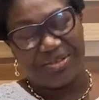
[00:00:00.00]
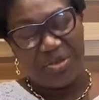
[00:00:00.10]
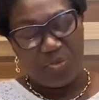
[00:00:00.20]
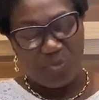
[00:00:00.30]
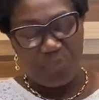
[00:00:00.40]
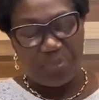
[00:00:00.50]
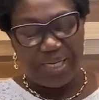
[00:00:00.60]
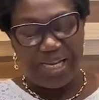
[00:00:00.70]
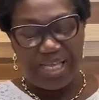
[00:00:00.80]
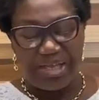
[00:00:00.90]
We
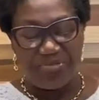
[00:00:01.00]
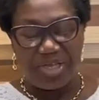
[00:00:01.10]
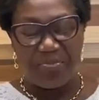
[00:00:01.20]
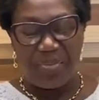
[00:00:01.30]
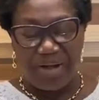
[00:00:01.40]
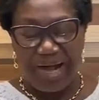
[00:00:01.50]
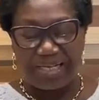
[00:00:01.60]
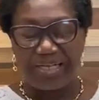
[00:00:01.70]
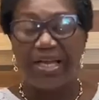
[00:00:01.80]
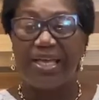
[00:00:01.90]
believe in
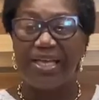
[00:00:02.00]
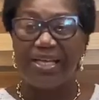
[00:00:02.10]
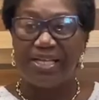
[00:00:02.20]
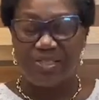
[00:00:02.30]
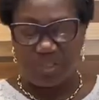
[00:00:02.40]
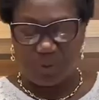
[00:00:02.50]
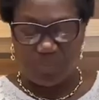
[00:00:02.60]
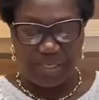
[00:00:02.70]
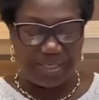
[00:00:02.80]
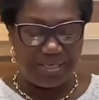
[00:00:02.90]
miracle healings,
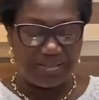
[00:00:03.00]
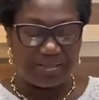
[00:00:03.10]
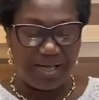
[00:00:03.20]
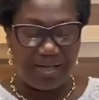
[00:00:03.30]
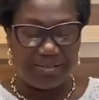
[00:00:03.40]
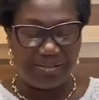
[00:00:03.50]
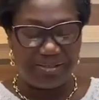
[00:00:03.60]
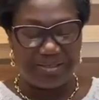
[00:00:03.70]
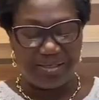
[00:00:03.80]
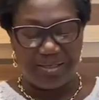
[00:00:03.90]
speaking in tongues,
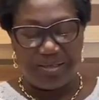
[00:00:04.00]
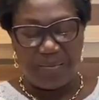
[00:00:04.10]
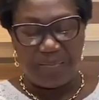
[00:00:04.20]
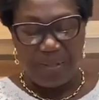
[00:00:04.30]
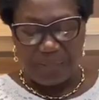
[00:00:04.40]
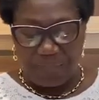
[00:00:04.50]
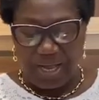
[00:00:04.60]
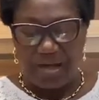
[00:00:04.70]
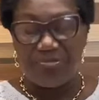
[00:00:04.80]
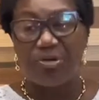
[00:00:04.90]
and
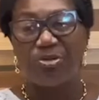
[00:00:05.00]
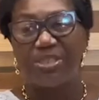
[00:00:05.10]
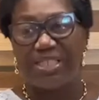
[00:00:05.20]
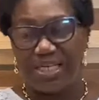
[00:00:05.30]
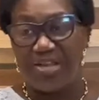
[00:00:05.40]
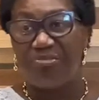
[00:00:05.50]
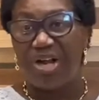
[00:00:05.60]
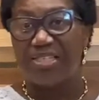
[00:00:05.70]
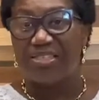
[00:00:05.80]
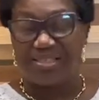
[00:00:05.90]
powerful
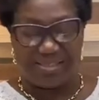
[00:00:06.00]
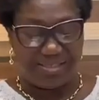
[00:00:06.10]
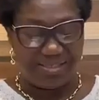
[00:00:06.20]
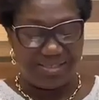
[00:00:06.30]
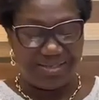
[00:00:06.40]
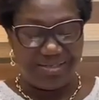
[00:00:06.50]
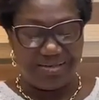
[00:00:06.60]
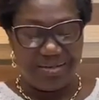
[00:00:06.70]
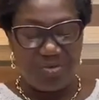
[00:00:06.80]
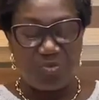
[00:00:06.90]
deliverances.
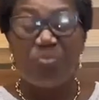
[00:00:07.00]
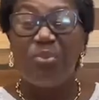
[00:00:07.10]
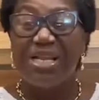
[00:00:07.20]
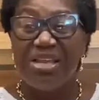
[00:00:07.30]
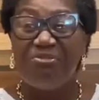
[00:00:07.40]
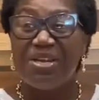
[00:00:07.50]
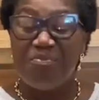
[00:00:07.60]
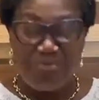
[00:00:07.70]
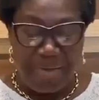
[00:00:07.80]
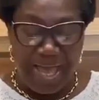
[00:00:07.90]
We believe
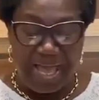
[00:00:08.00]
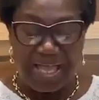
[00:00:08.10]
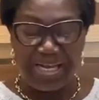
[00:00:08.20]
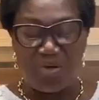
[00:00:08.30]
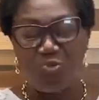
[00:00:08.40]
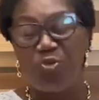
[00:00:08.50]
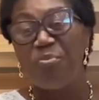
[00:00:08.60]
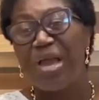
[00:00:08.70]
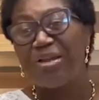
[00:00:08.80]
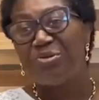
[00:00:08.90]
in men and
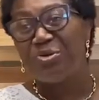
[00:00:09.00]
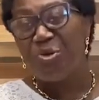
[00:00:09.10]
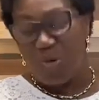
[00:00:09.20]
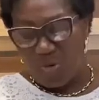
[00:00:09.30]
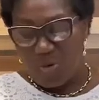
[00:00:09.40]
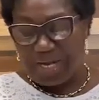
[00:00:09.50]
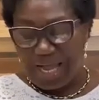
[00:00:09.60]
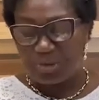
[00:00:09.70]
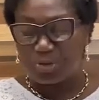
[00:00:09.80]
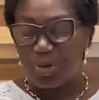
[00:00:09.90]
women who
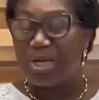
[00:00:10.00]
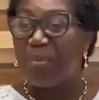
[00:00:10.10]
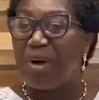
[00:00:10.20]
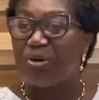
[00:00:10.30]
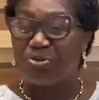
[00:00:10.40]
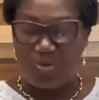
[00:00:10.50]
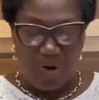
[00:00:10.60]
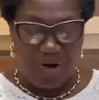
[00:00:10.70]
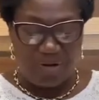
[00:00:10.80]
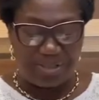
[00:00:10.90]
can talk about God